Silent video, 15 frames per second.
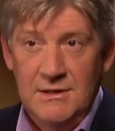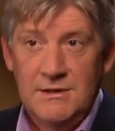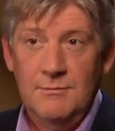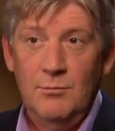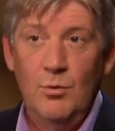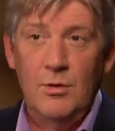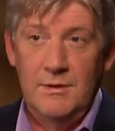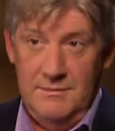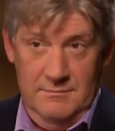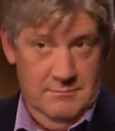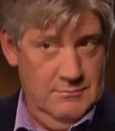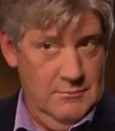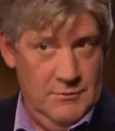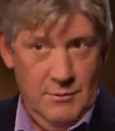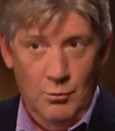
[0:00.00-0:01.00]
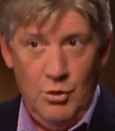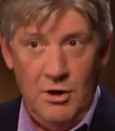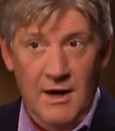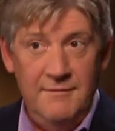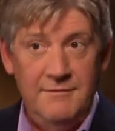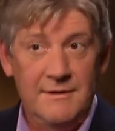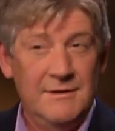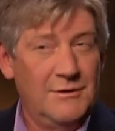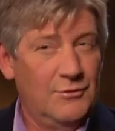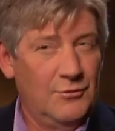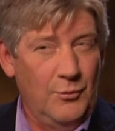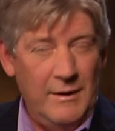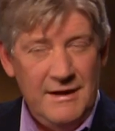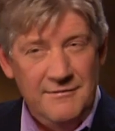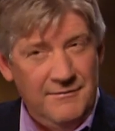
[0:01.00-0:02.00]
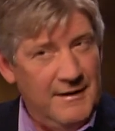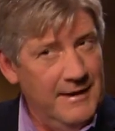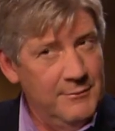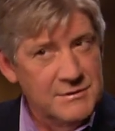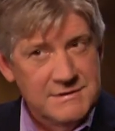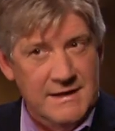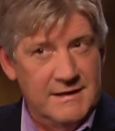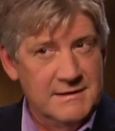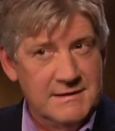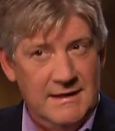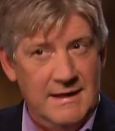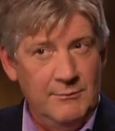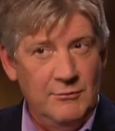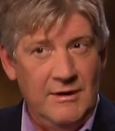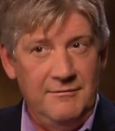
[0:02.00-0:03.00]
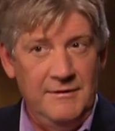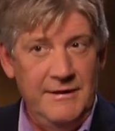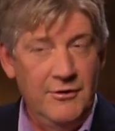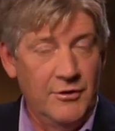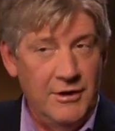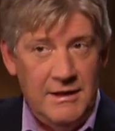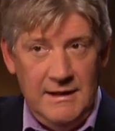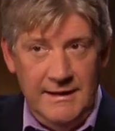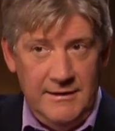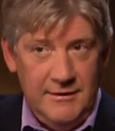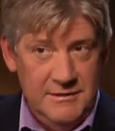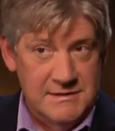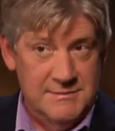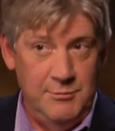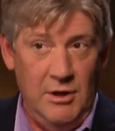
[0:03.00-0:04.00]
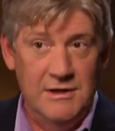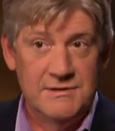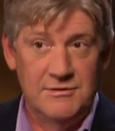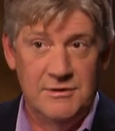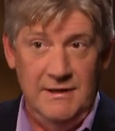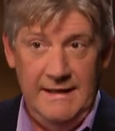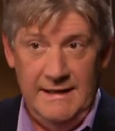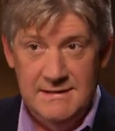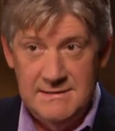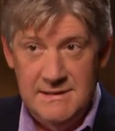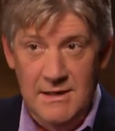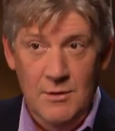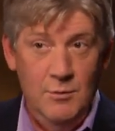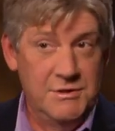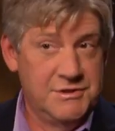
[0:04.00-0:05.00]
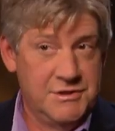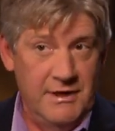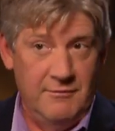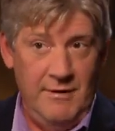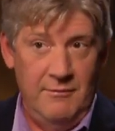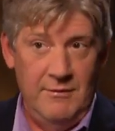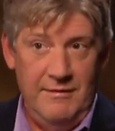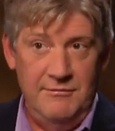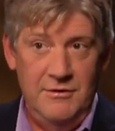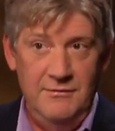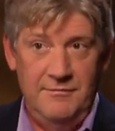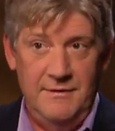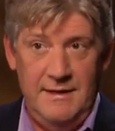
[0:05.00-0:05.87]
the more often, 25% of the time roughly, you're going to click on the sponsored links, which generate revenue for them.